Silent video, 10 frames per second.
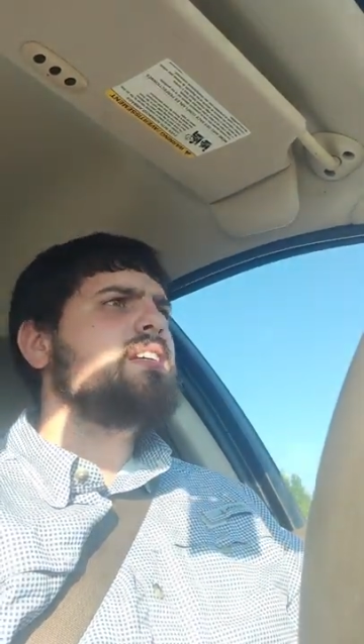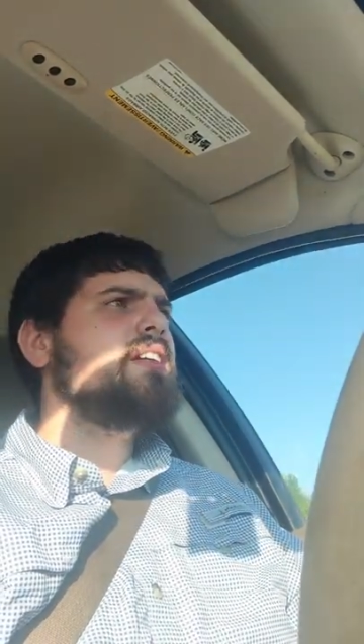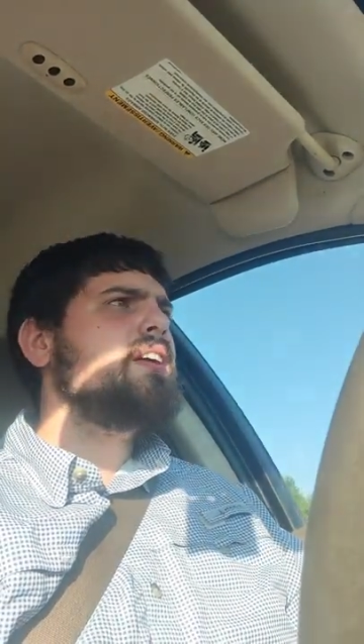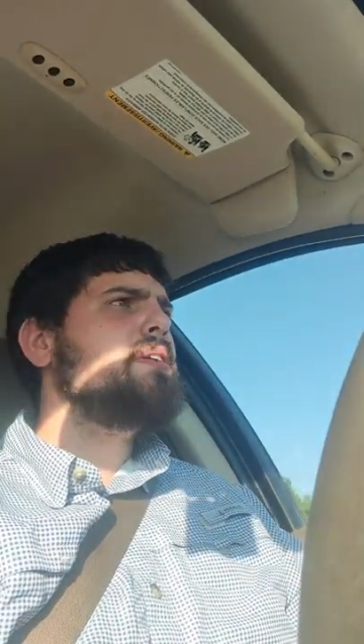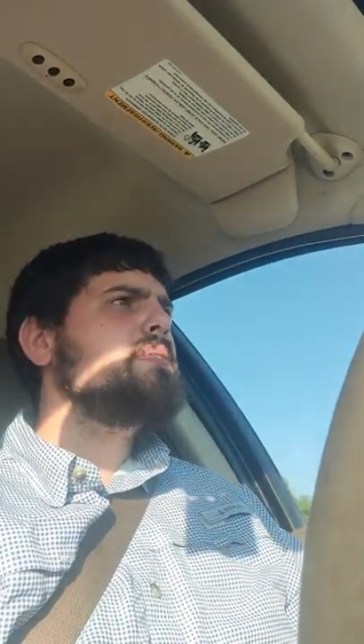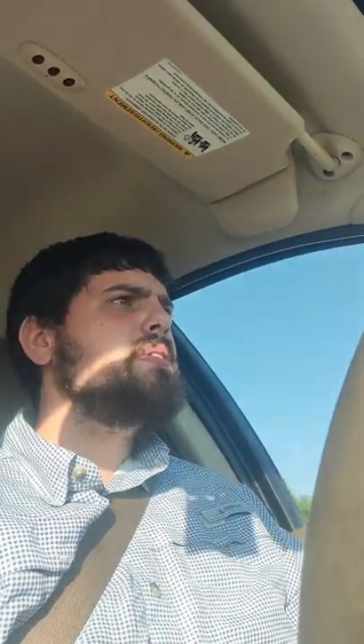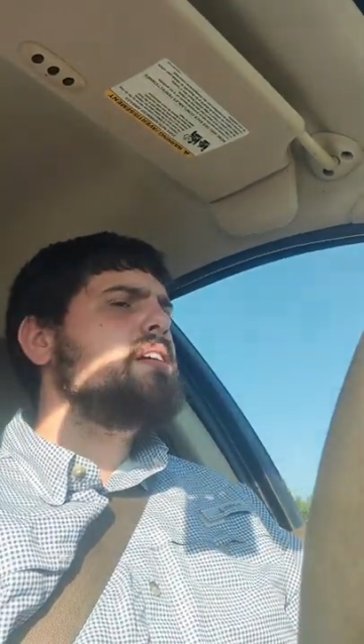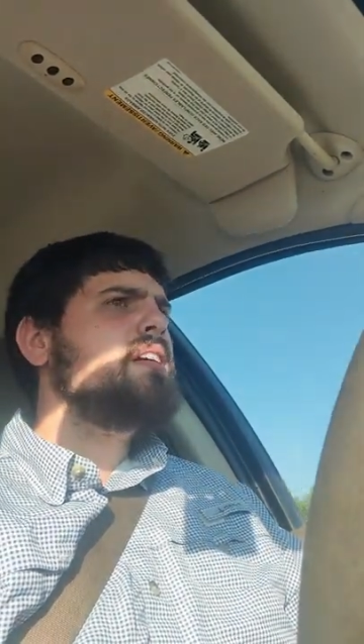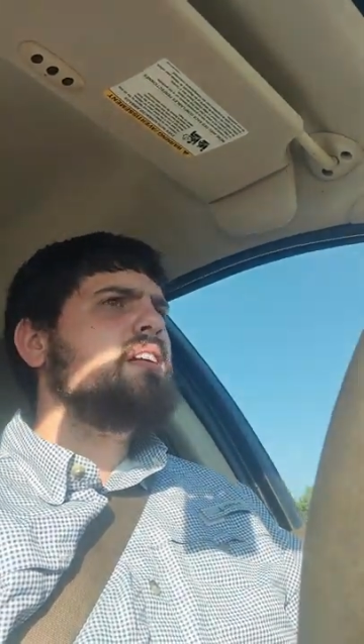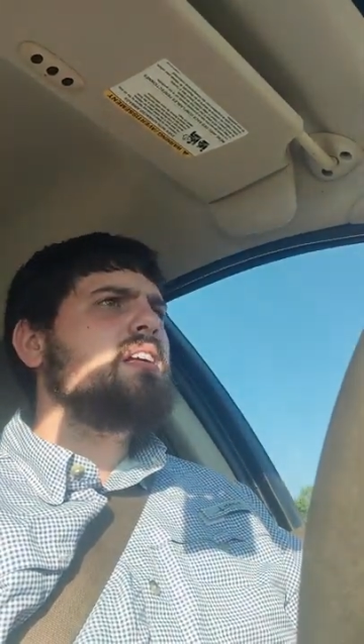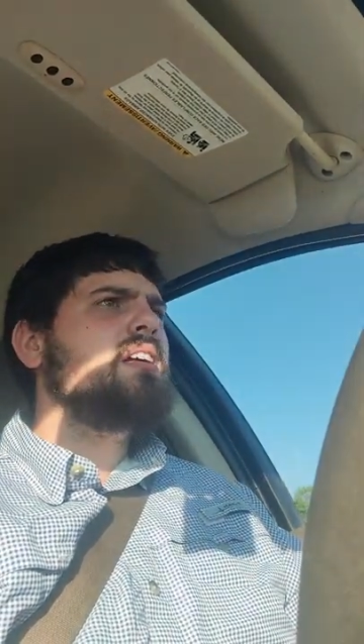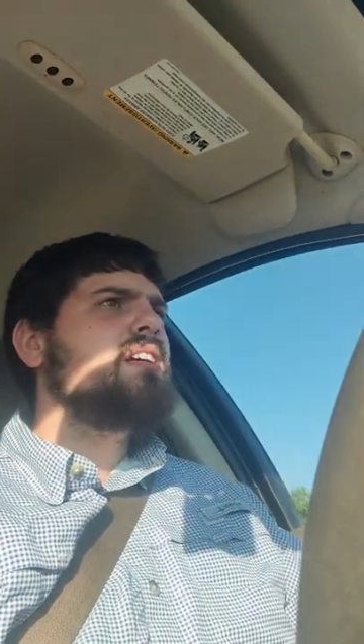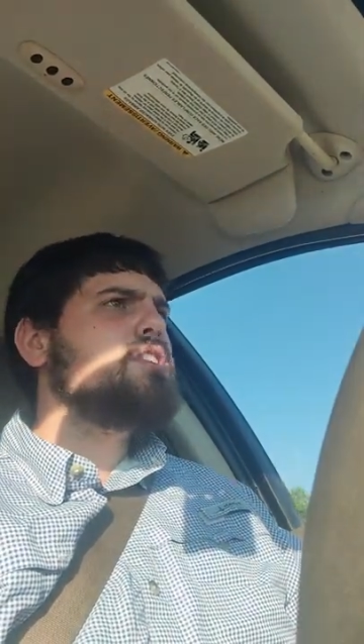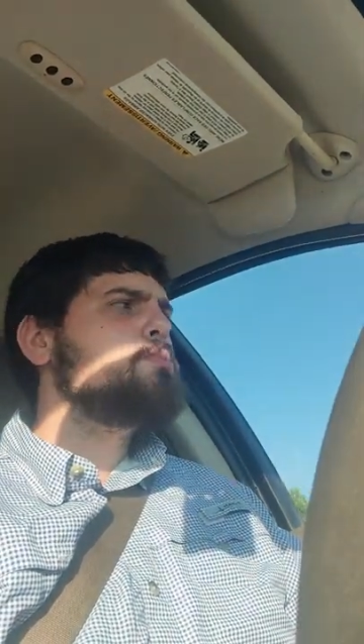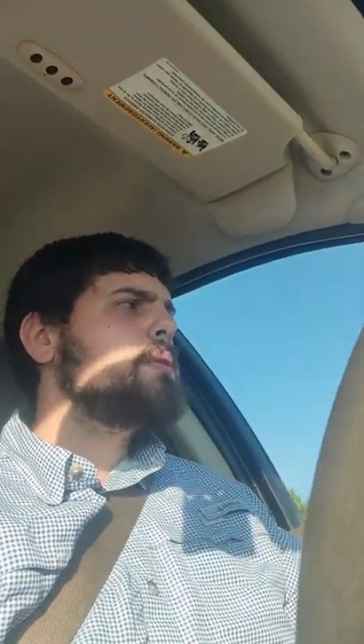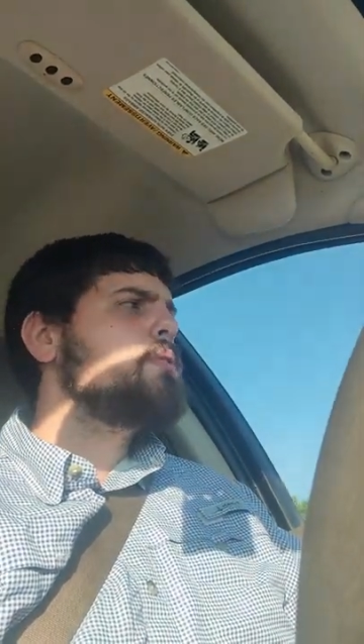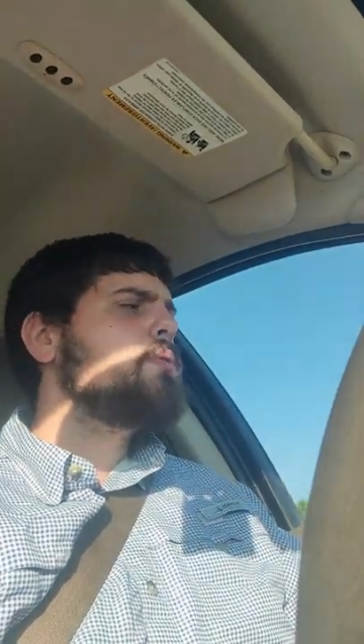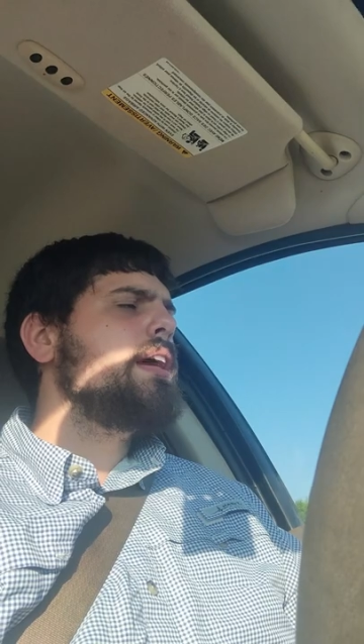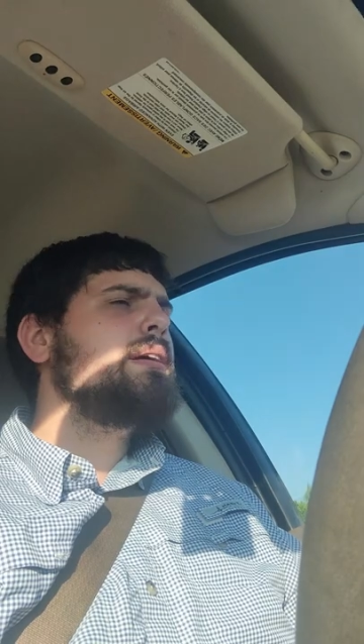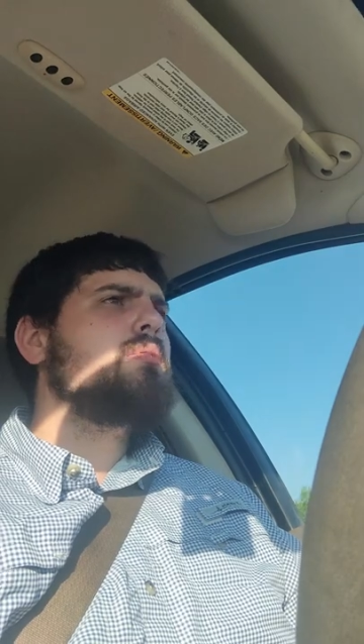You know, spring
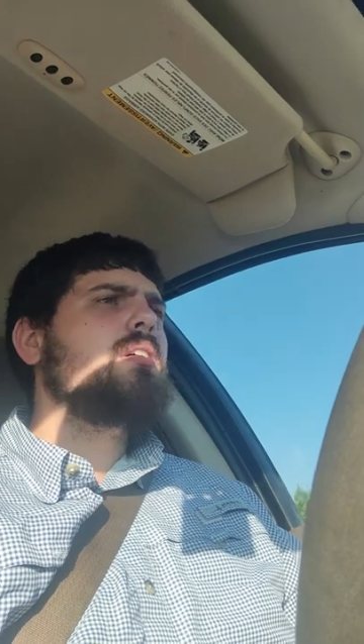break